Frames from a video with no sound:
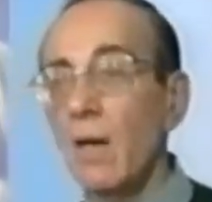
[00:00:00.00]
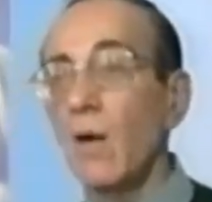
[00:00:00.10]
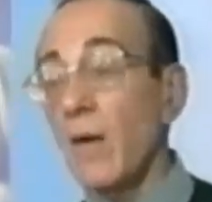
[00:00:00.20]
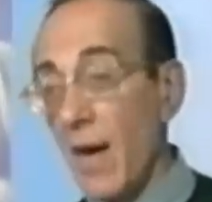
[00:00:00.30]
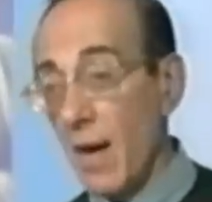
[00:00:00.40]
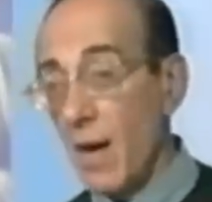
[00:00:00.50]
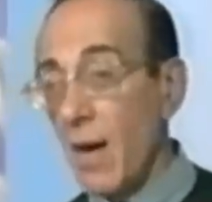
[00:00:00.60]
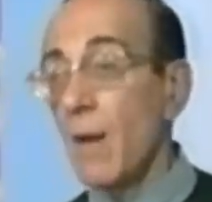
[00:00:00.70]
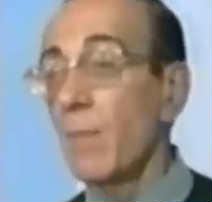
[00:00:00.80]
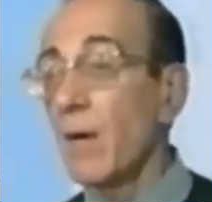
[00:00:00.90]
okay,
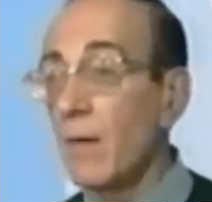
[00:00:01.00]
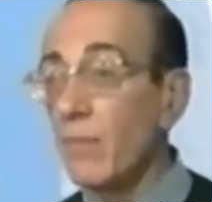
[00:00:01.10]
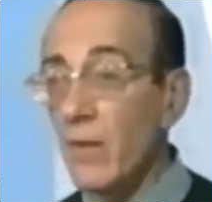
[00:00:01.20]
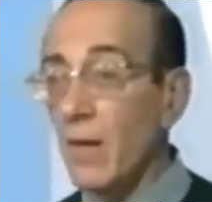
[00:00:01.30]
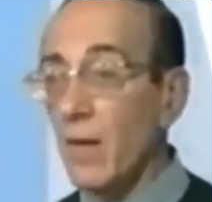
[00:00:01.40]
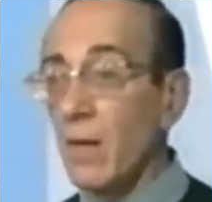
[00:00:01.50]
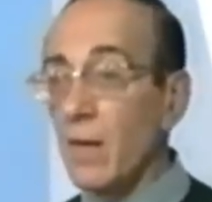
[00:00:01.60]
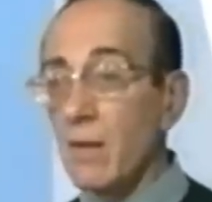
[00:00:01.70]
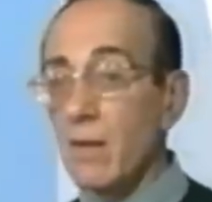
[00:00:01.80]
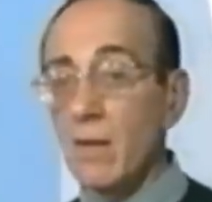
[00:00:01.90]
but
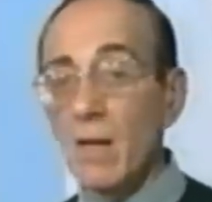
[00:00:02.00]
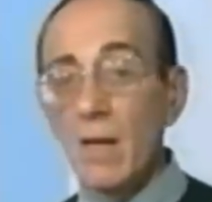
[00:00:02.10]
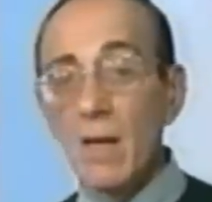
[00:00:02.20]
in